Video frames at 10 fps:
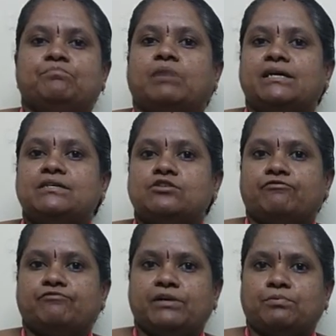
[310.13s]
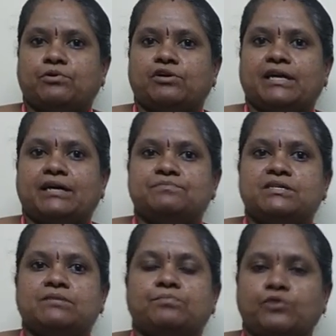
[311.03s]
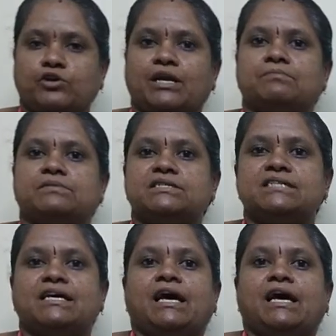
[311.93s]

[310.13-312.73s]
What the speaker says: by software programmers